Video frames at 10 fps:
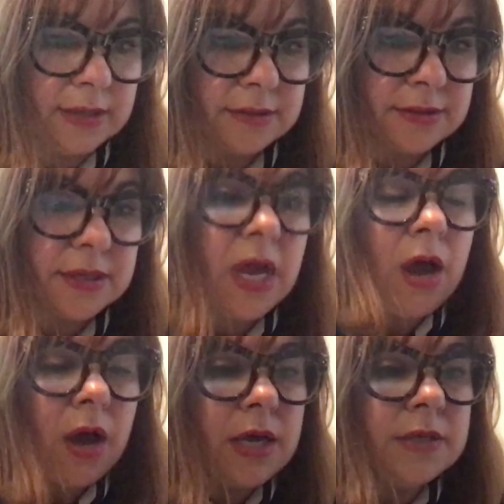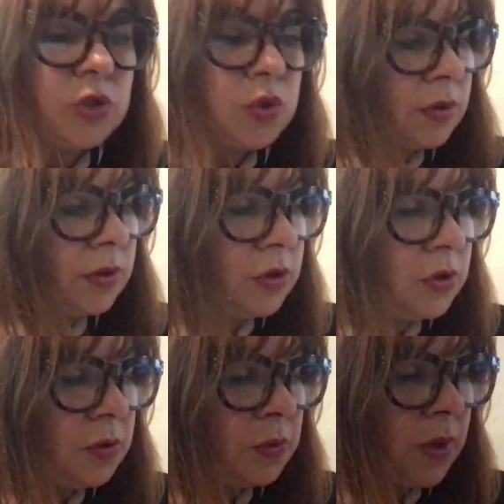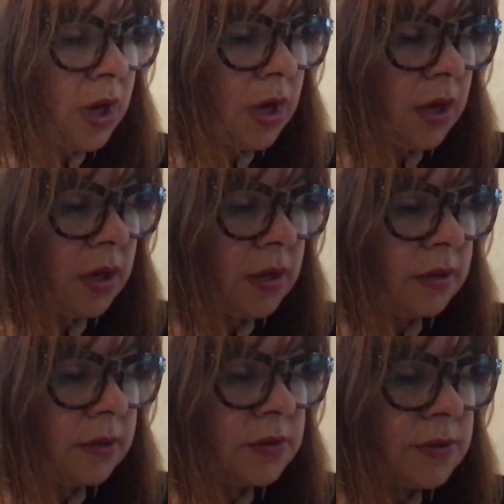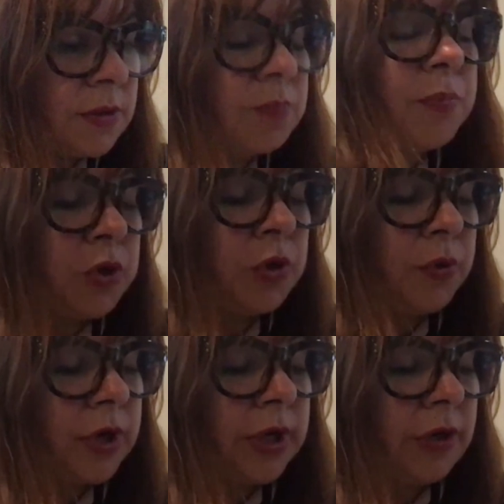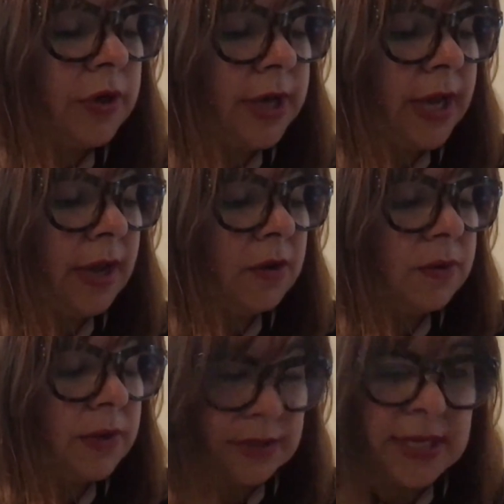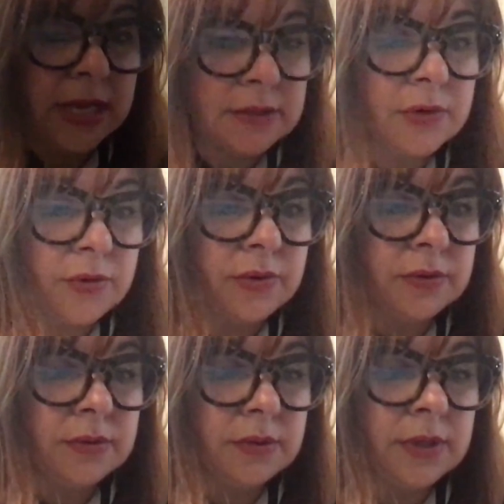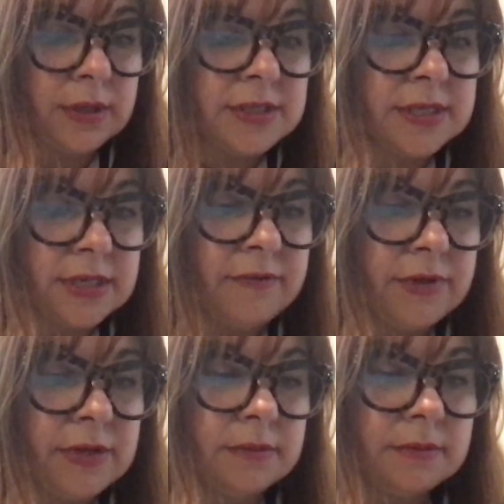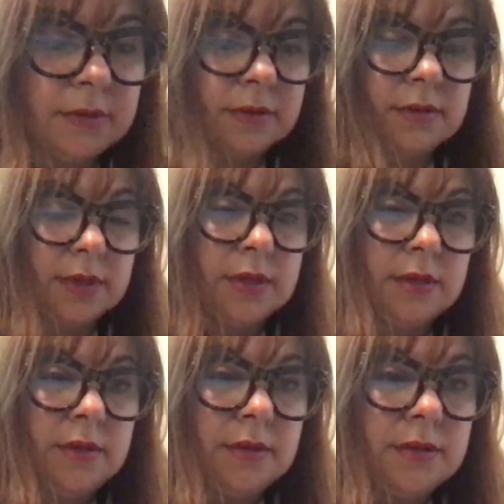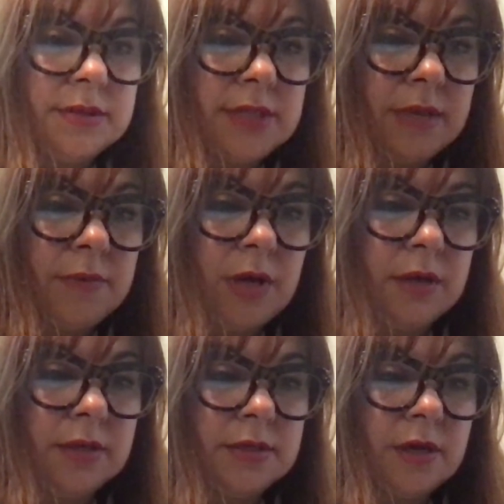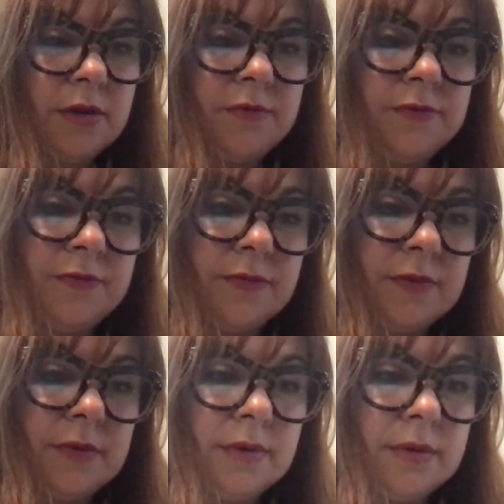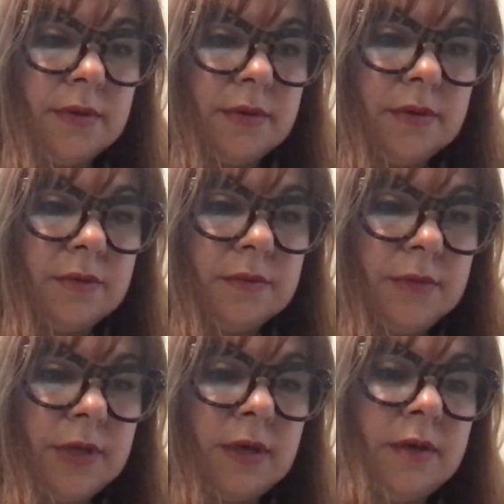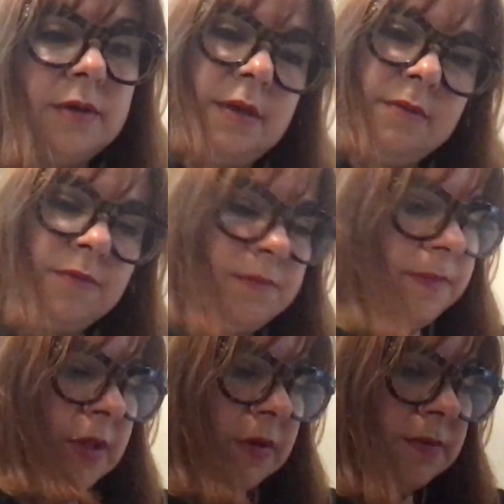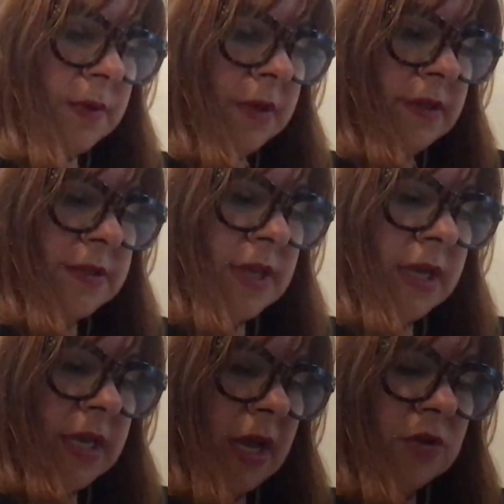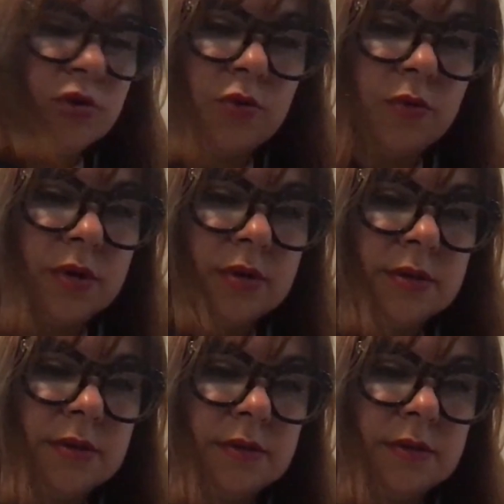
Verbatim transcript: Mm-hmm. Is your new uh, is the book you're working on now technical? Uh, it doesn't have a the same kind of uh, uh you know in the psychiatric world